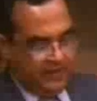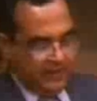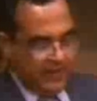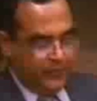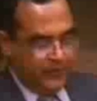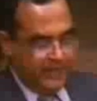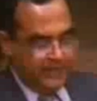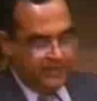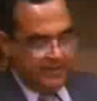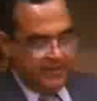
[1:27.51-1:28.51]

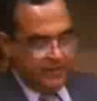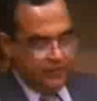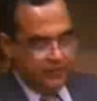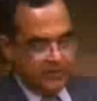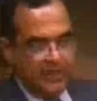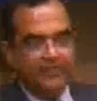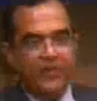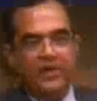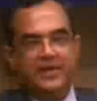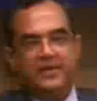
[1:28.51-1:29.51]
reputational issues and
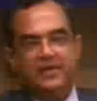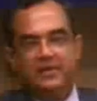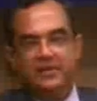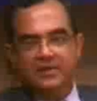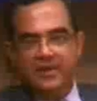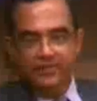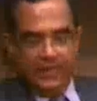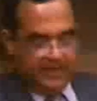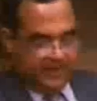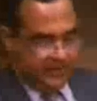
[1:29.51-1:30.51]
political
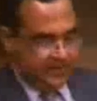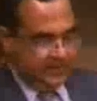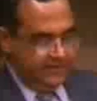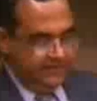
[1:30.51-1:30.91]
implications.